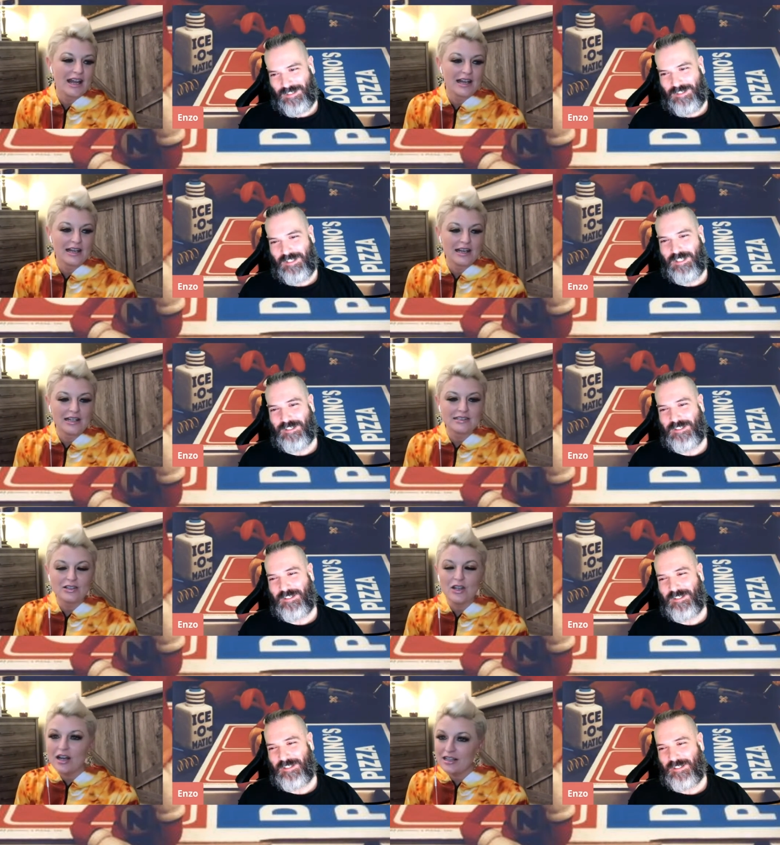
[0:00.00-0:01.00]
Speaker 1: And yeah.
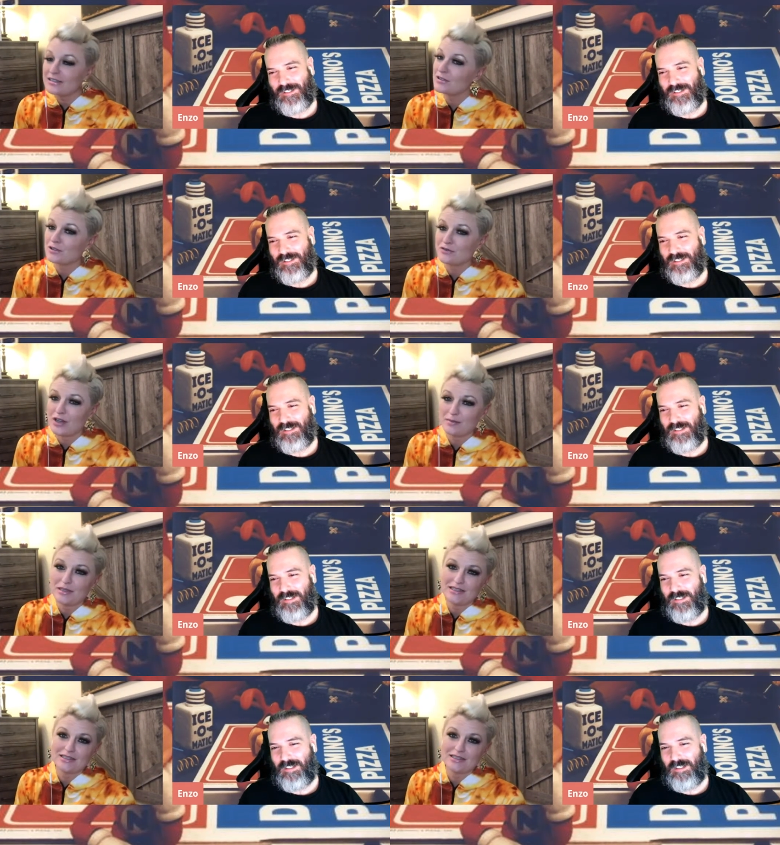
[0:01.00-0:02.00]
it's a lot easier to
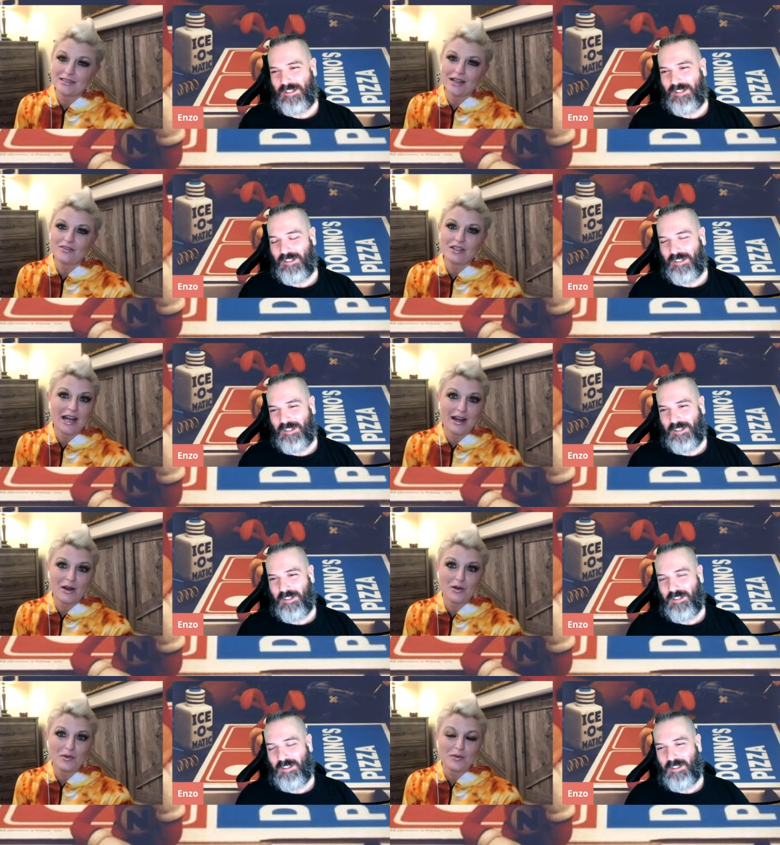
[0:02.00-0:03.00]
find pizza stuff
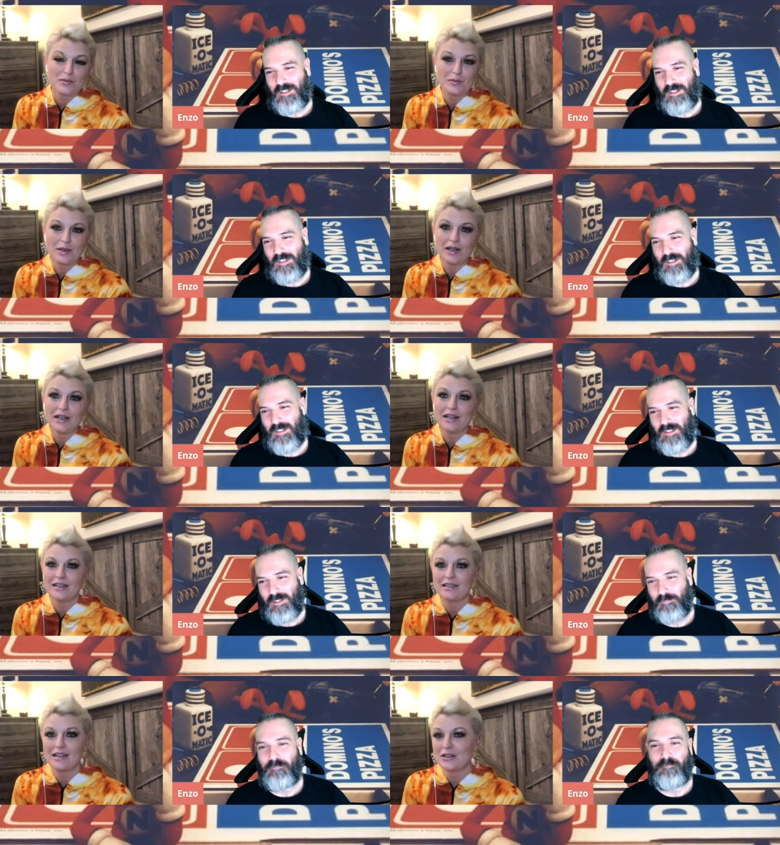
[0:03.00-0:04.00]
now,
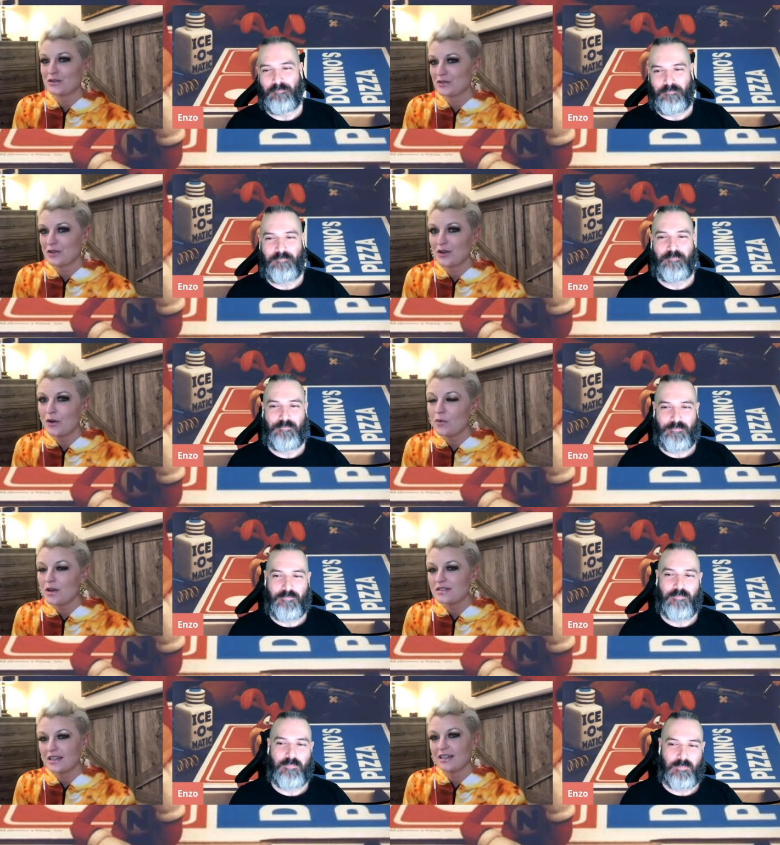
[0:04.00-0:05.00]
but 10 years ago it
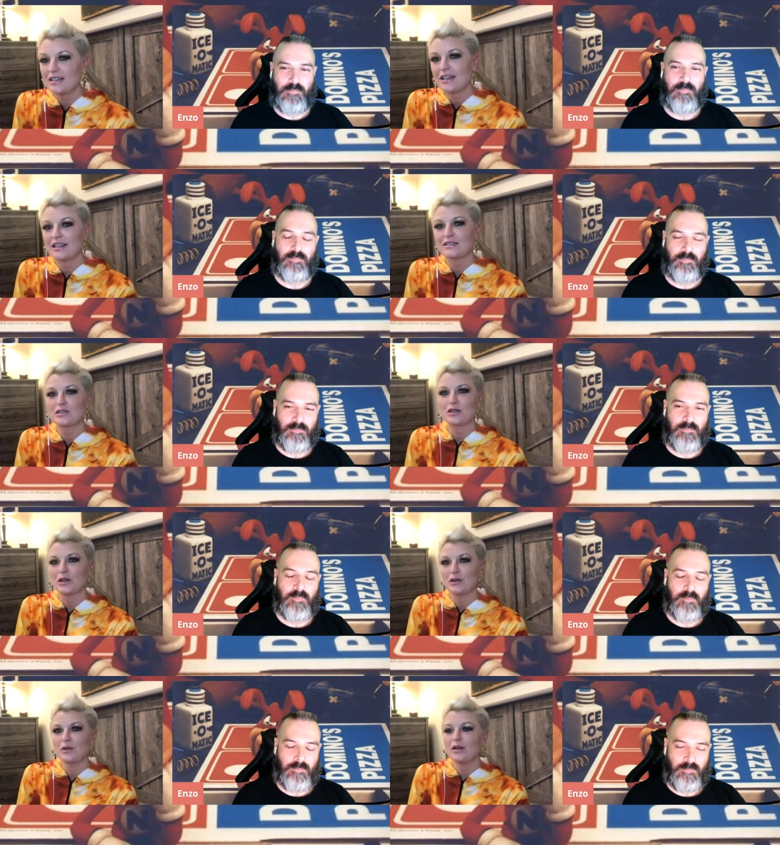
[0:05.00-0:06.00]
wasn't. And
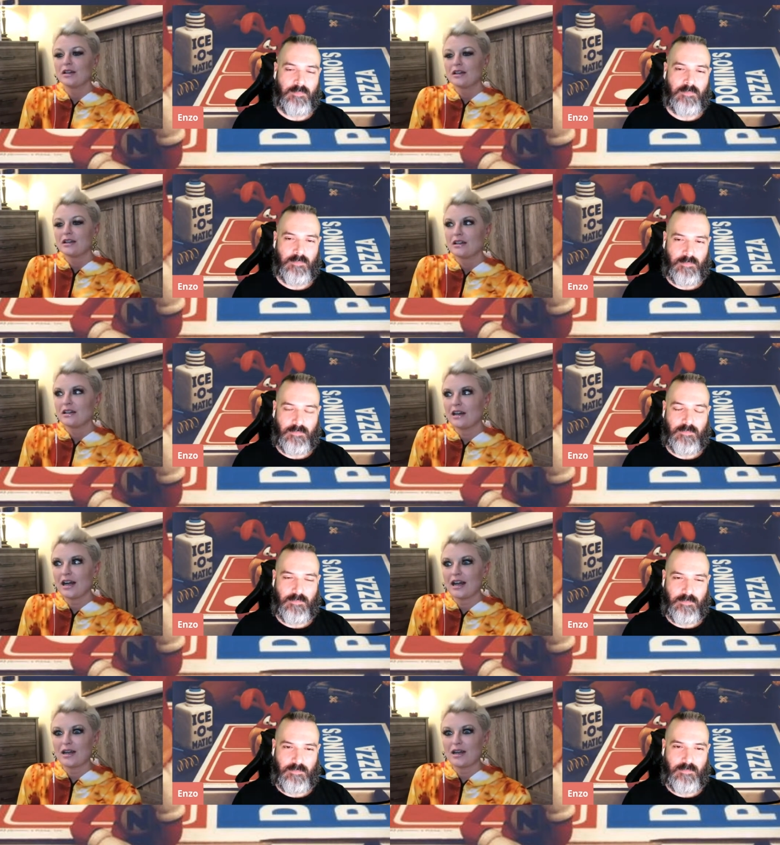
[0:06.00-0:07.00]
so
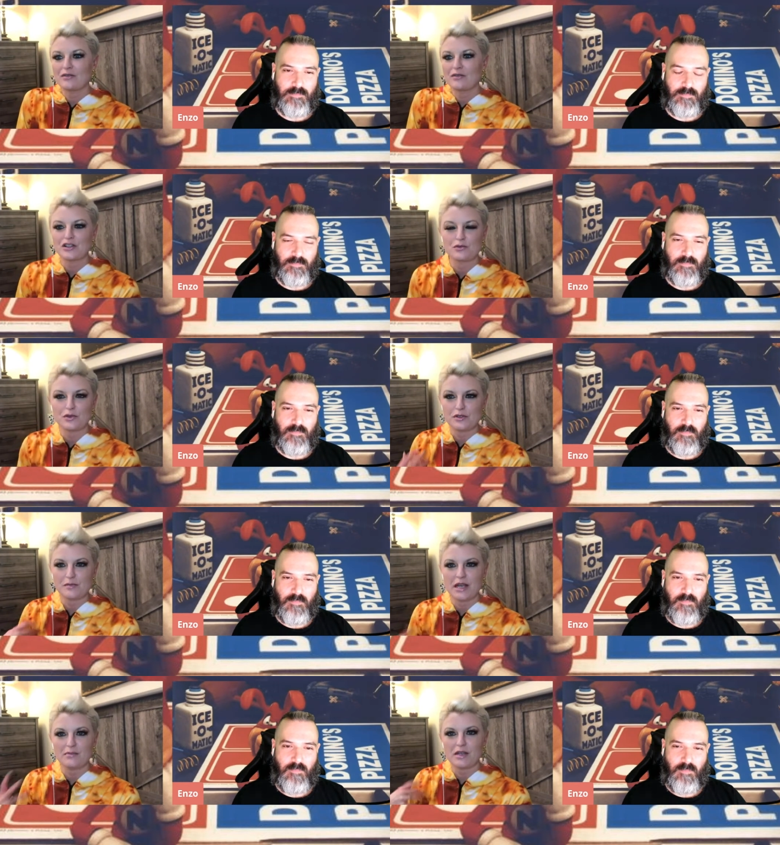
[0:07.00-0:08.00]
I had my friend, she would
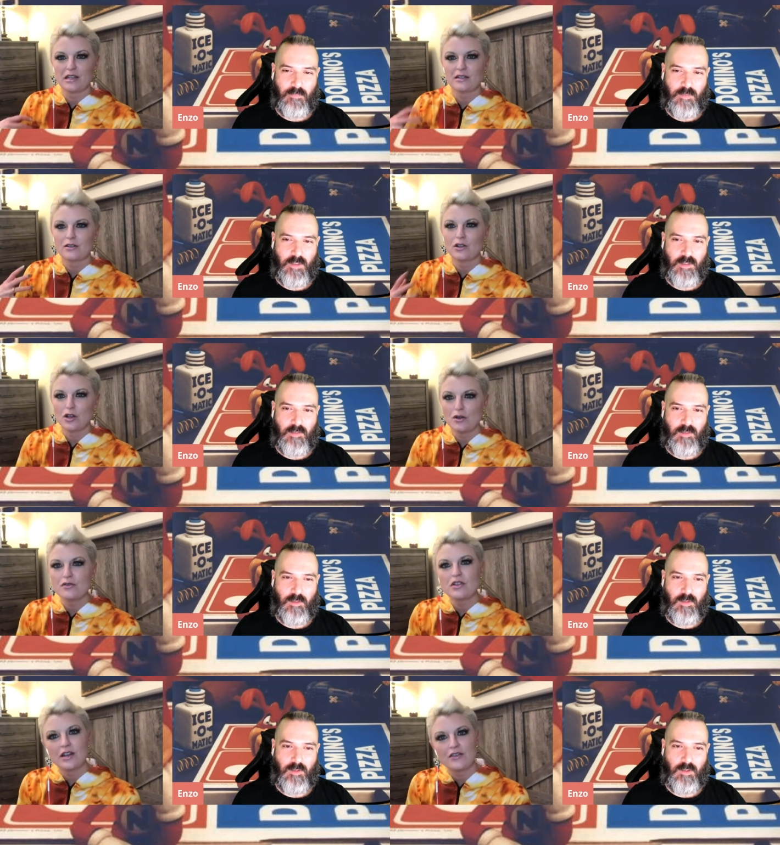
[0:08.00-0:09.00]
always make me
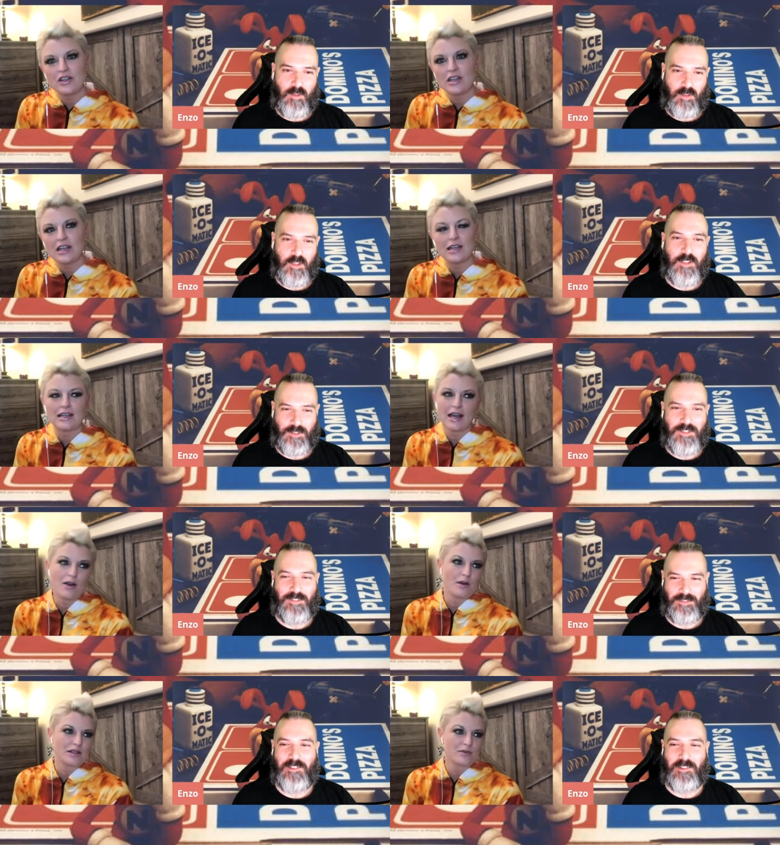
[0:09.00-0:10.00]
clothes and everything. And
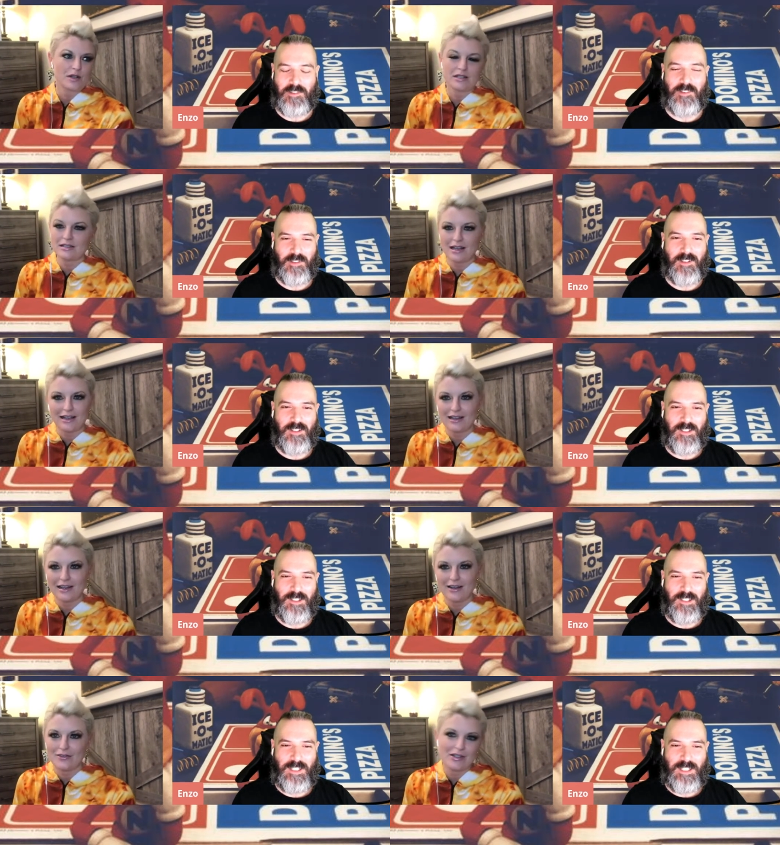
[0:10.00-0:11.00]
now I swear it's like
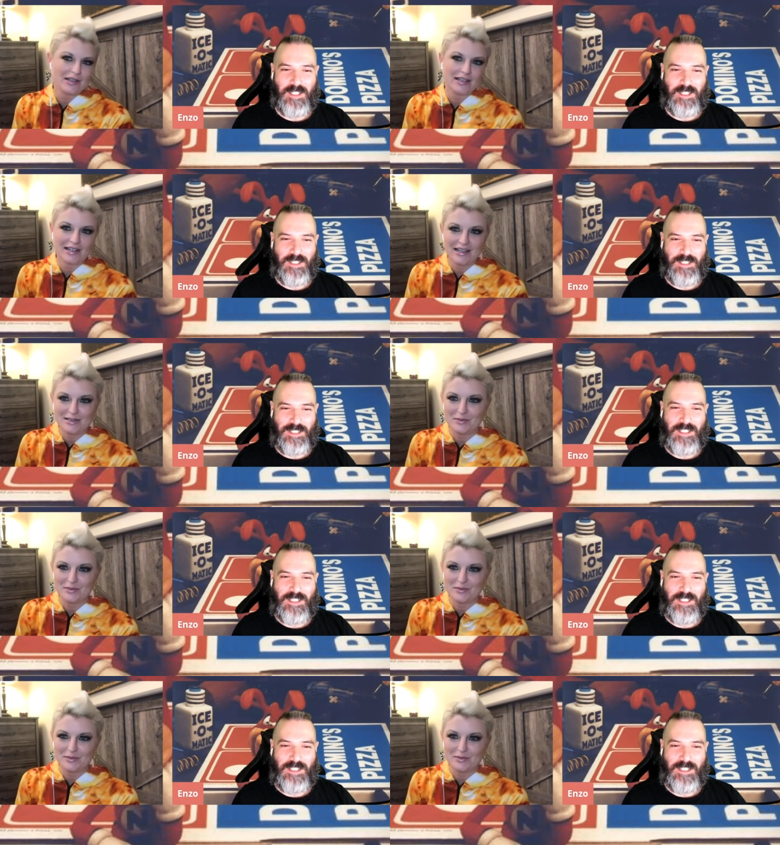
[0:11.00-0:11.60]
everything has